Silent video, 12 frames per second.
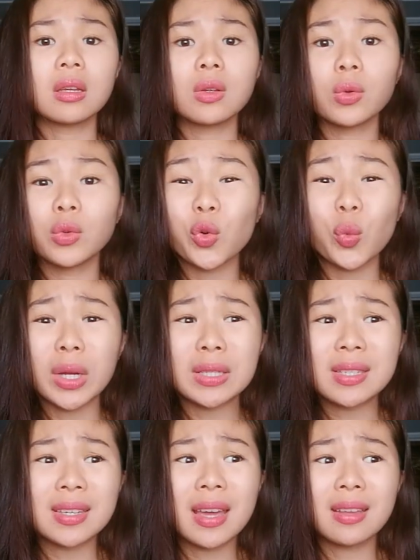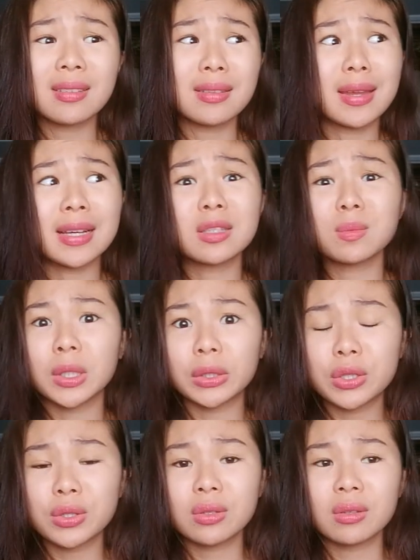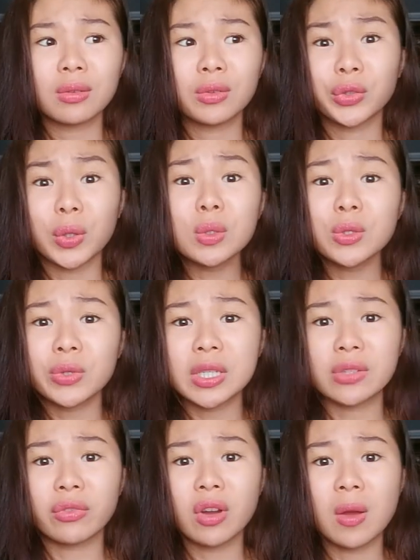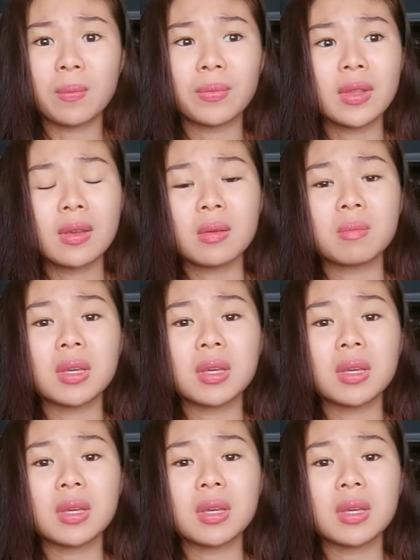They don't know where to get next month's groceries from,